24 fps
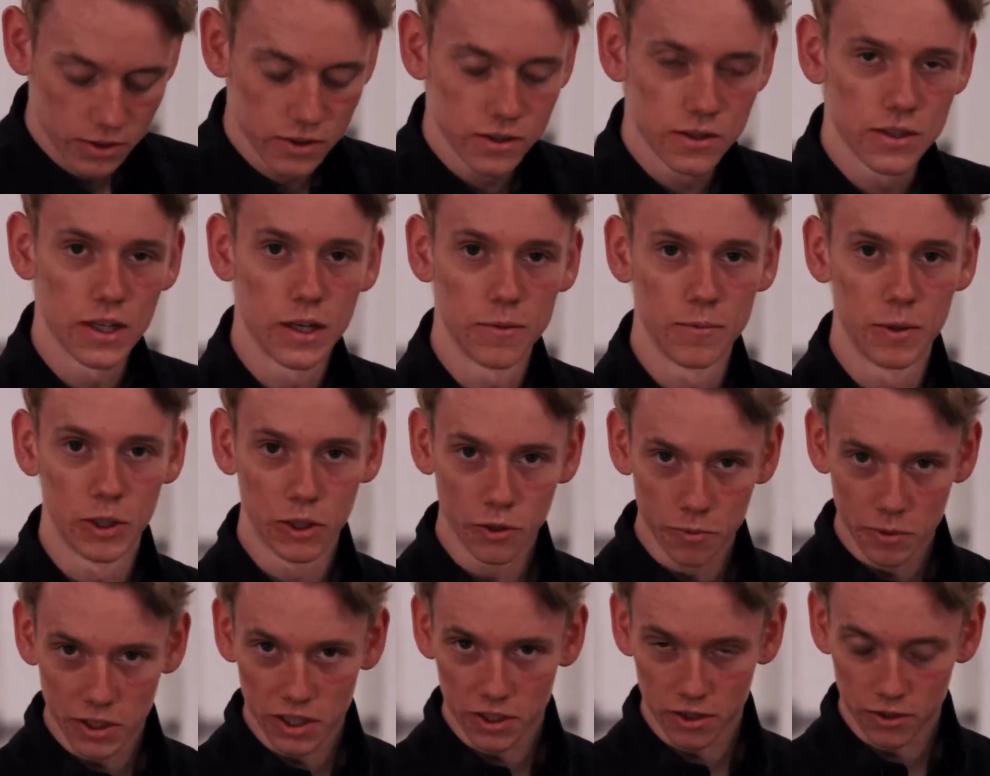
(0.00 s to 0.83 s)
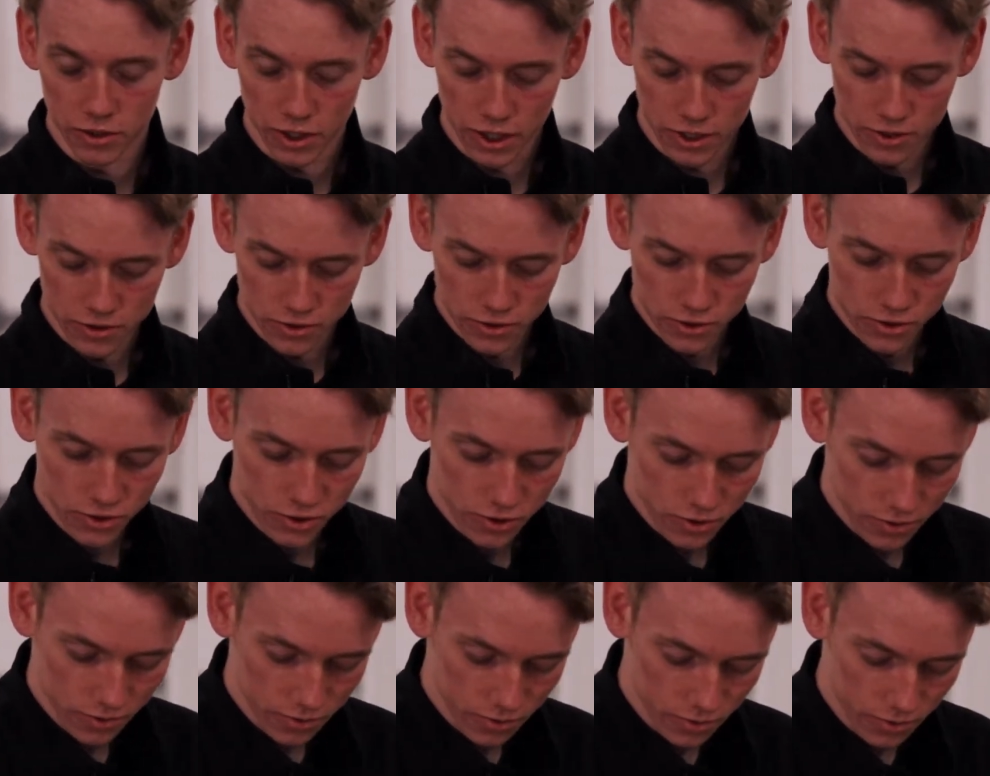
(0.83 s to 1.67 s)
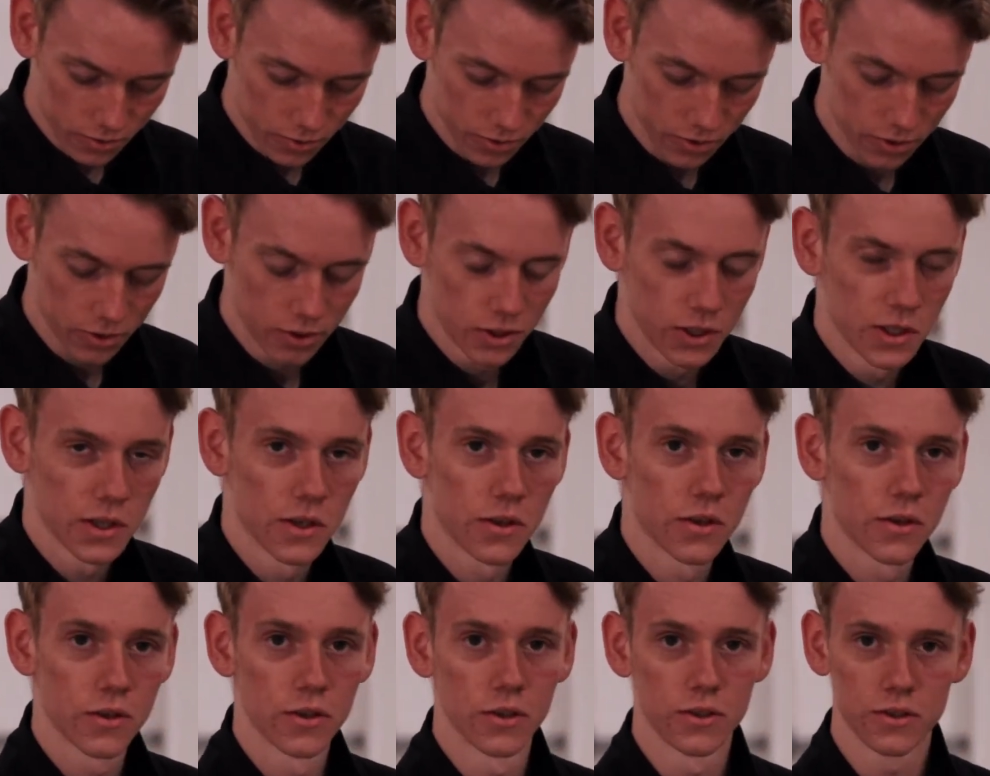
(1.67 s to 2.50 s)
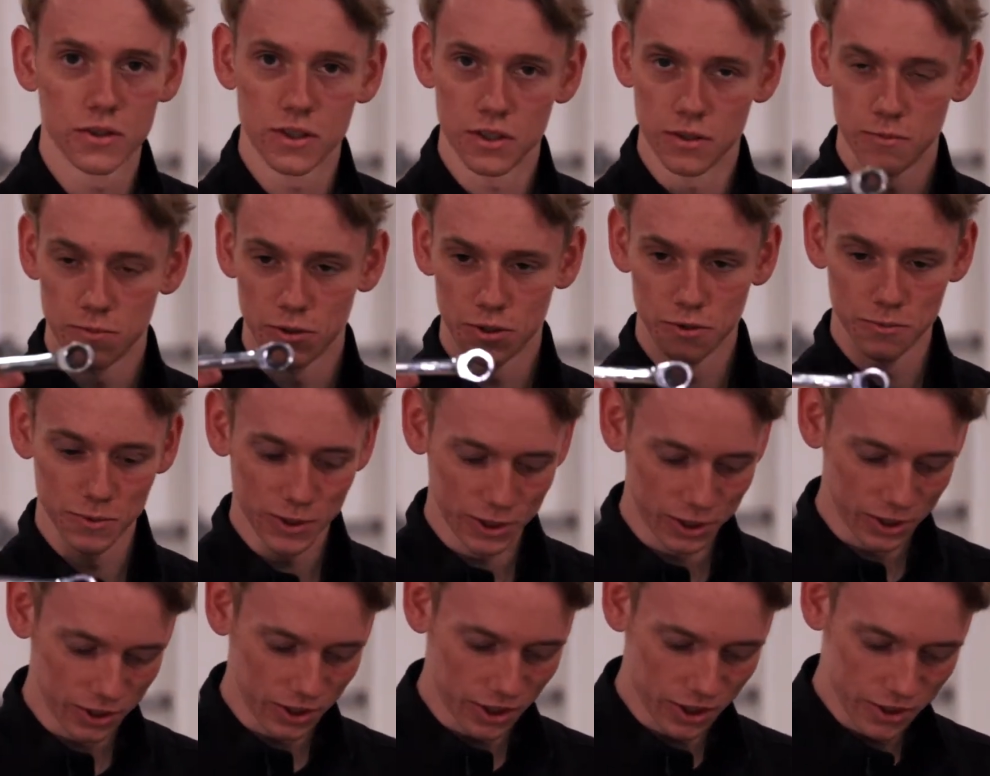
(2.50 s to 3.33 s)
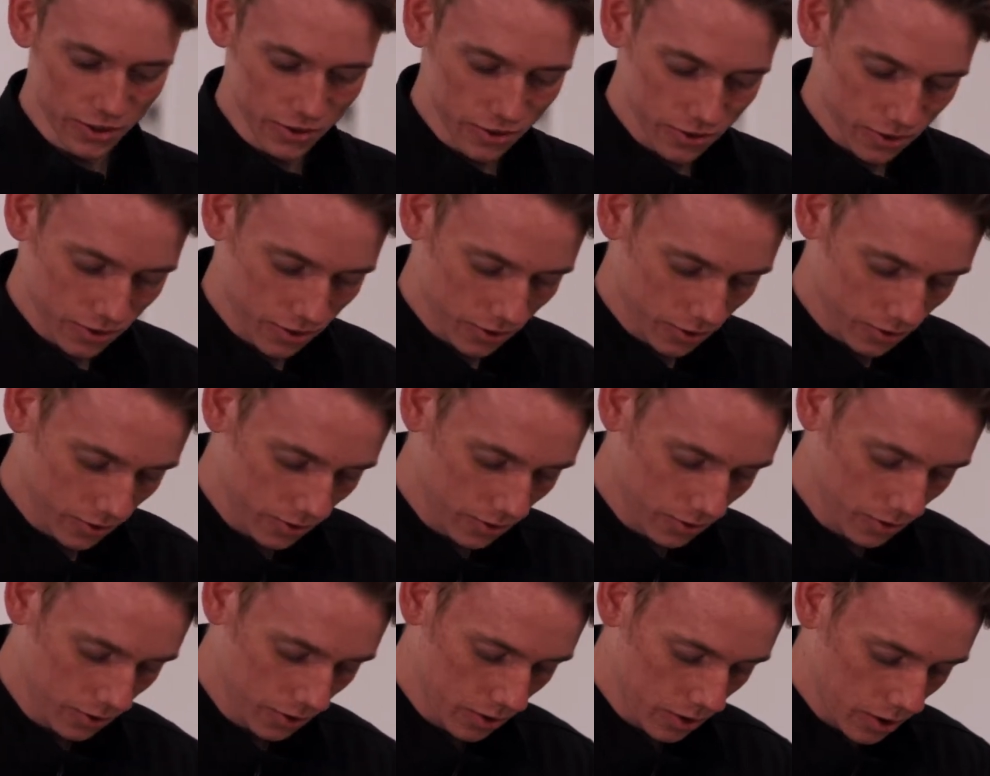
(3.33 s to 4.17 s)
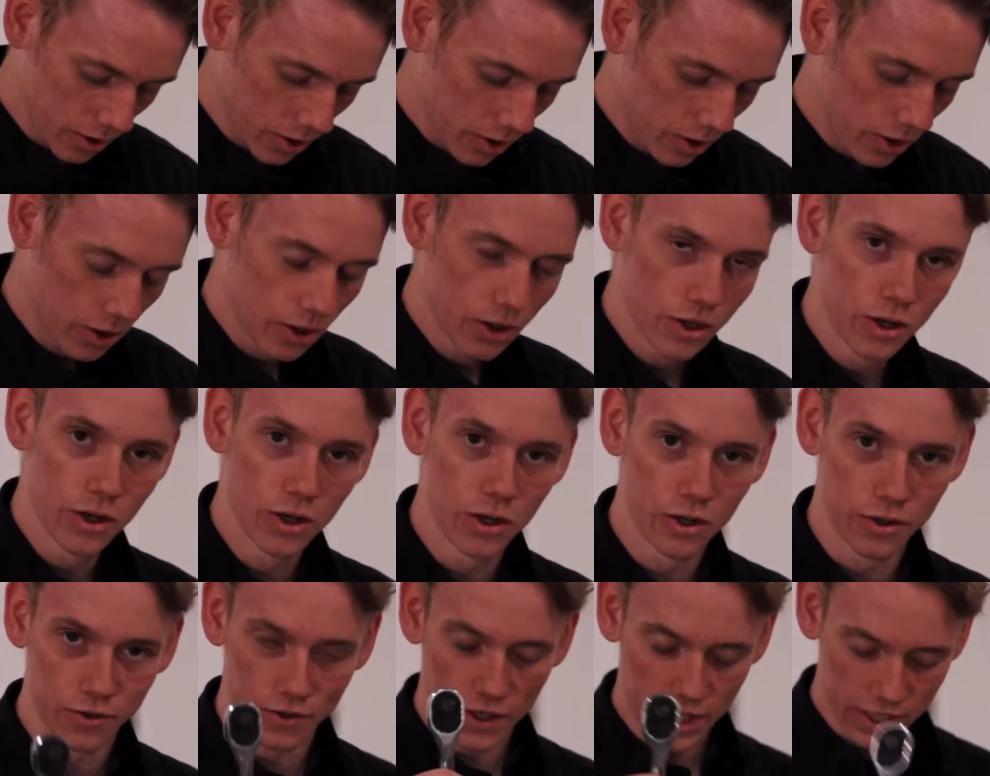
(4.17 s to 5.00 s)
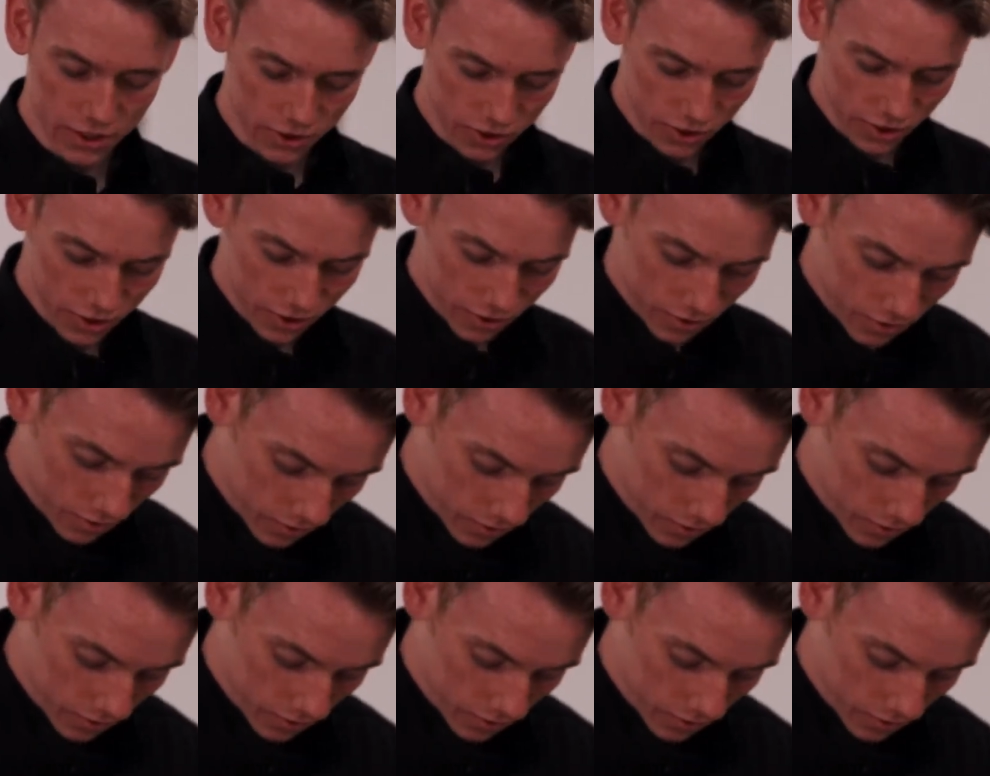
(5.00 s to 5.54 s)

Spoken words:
10mm wrench, 13mm wrench, a ratchet,